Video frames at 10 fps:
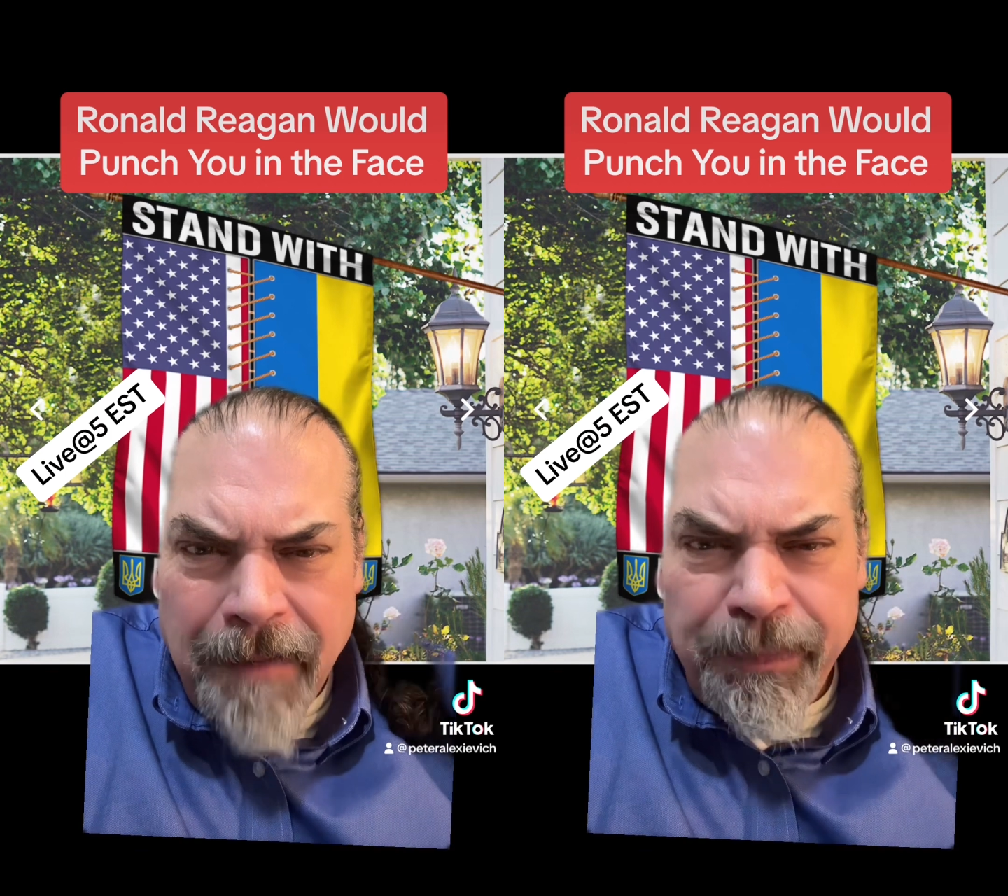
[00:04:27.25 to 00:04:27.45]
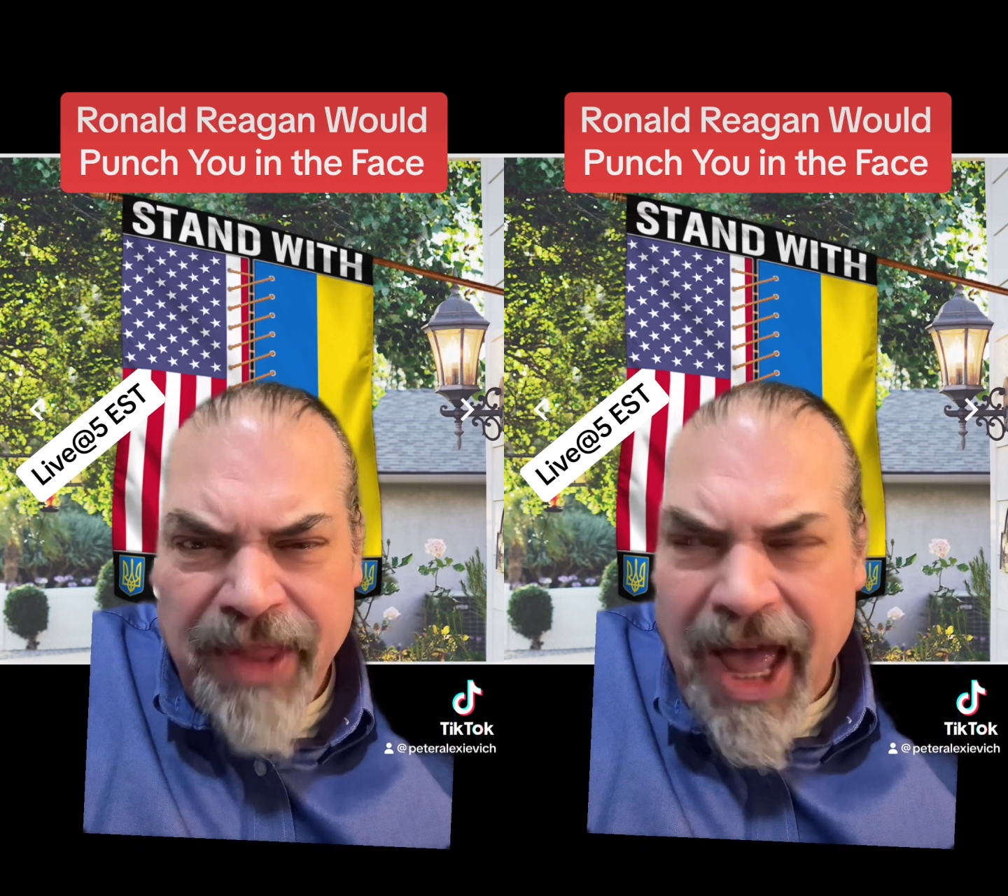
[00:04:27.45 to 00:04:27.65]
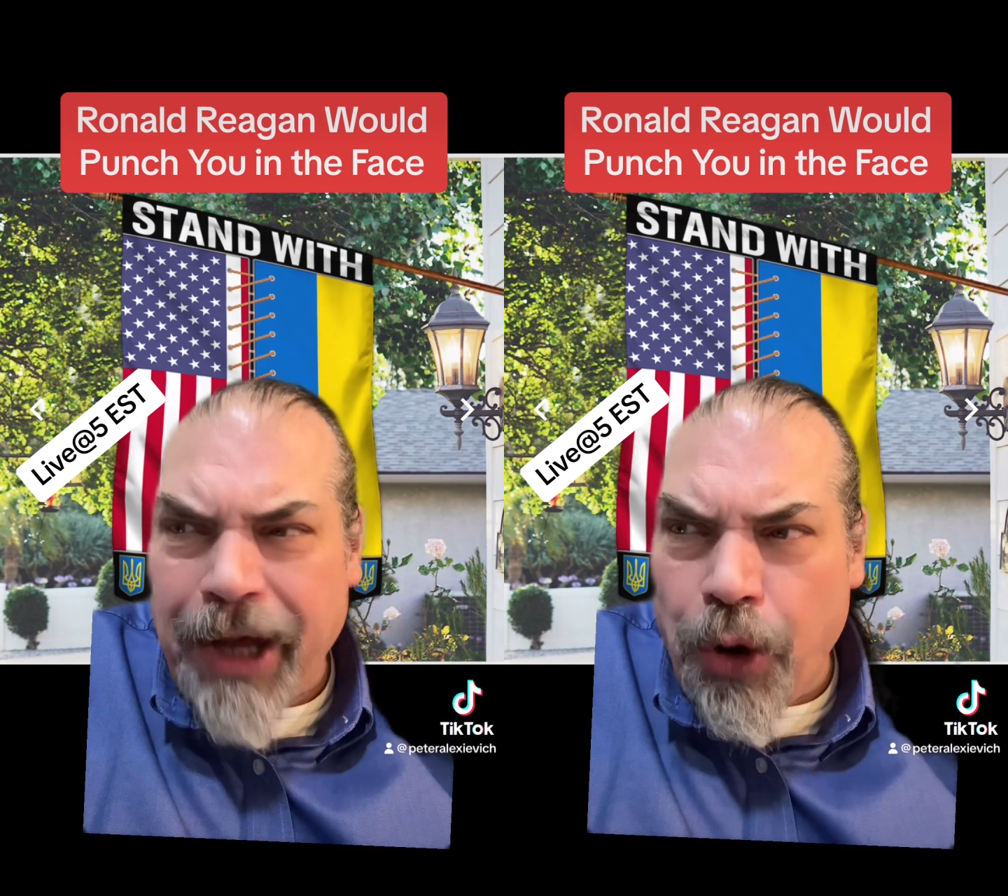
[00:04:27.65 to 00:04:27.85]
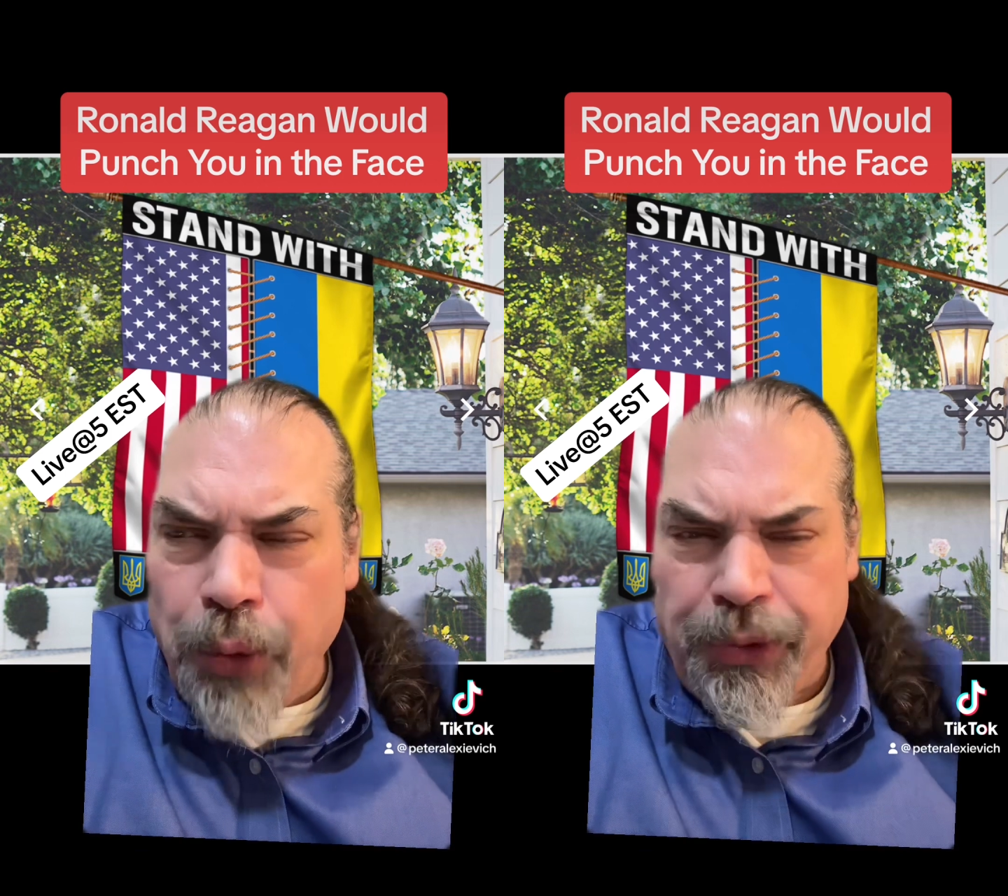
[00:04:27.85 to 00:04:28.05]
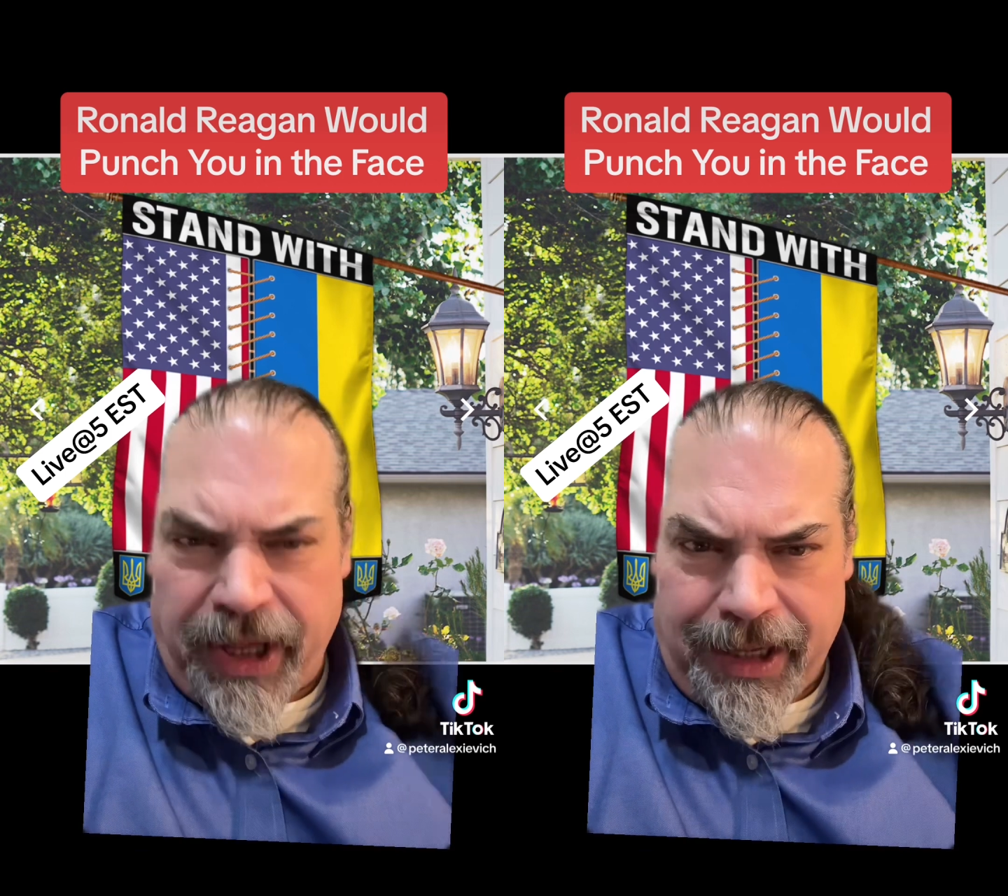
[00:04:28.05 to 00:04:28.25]
Not
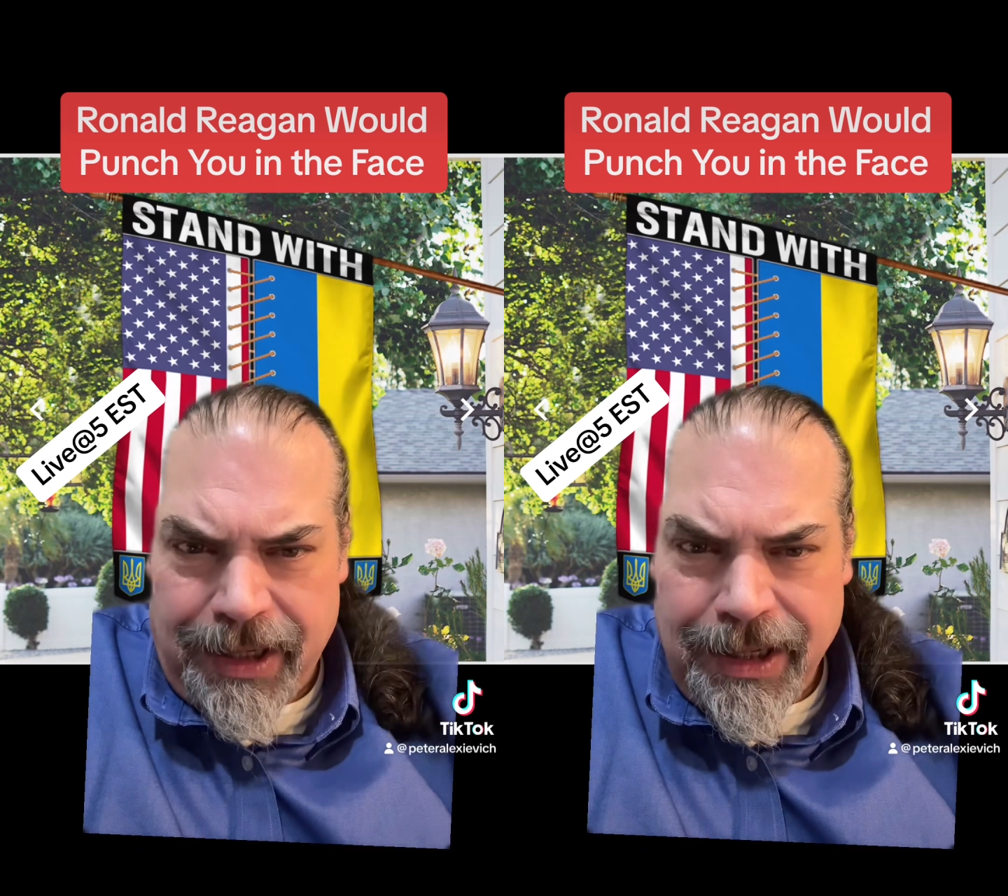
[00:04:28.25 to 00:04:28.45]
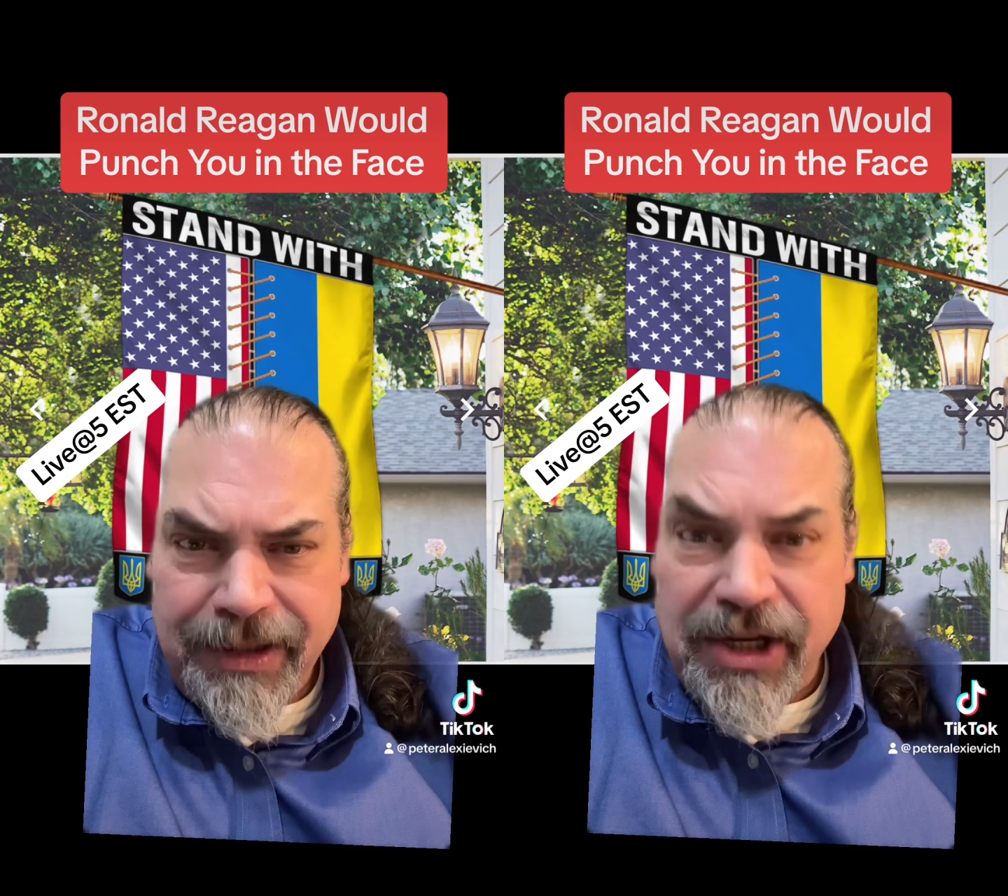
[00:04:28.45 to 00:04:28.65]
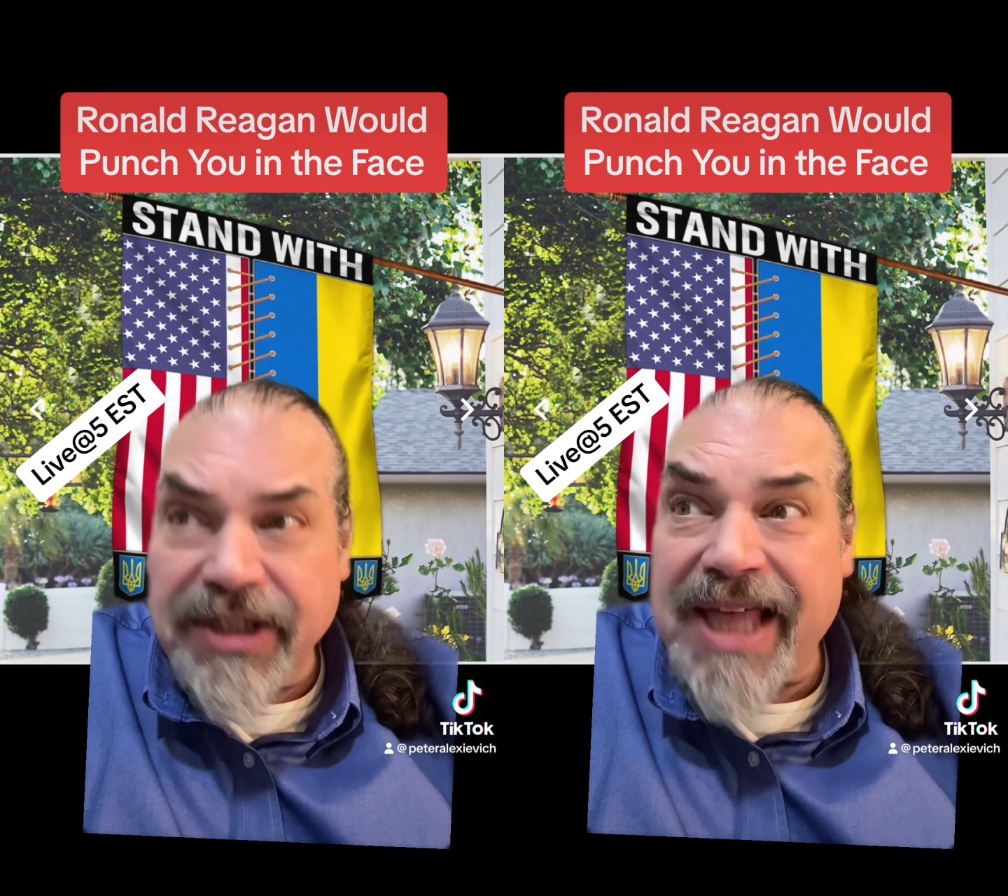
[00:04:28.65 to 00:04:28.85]
only does